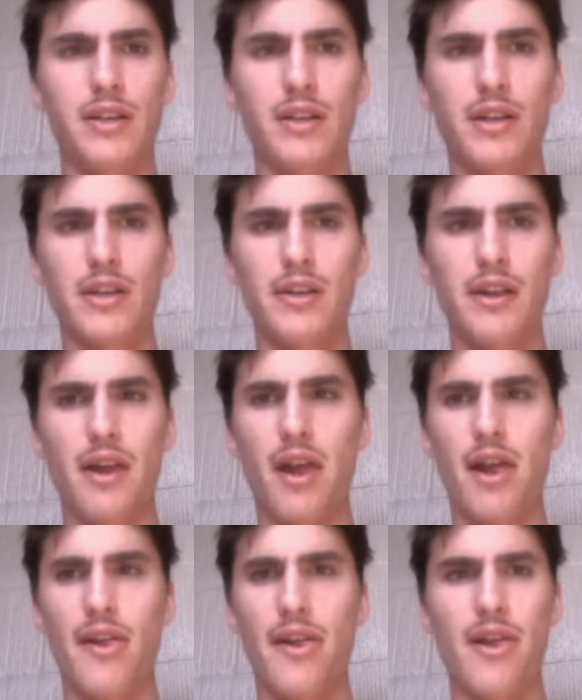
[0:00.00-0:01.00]

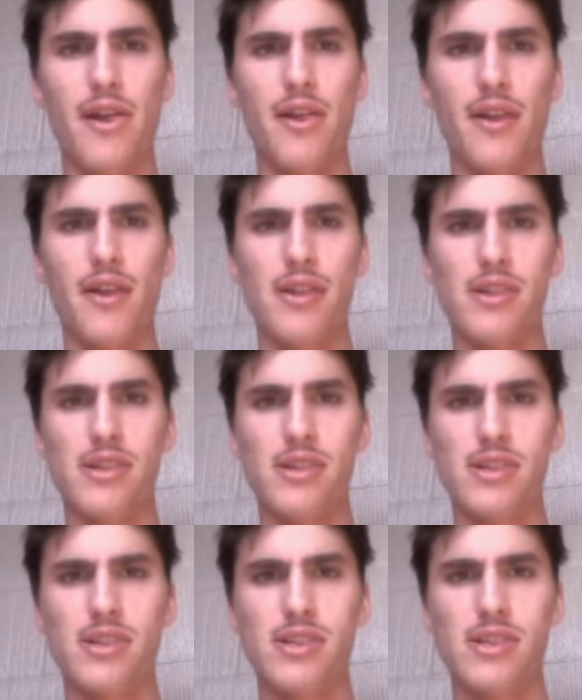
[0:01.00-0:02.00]

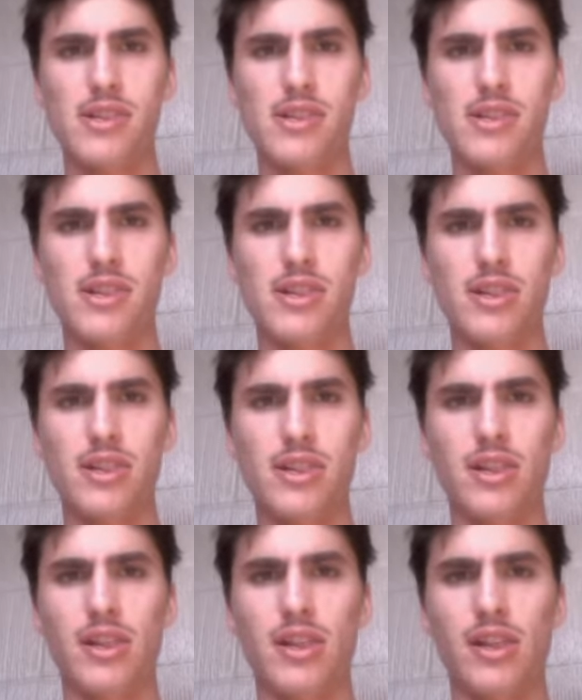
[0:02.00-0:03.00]

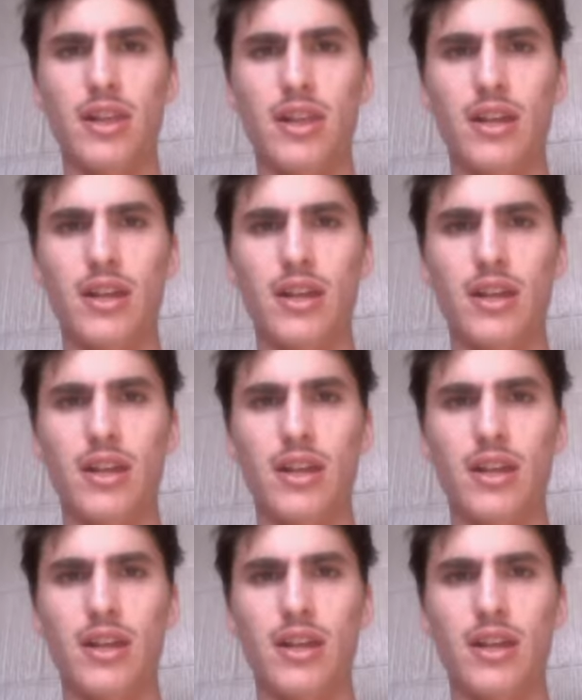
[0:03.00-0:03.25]
(no one is talking)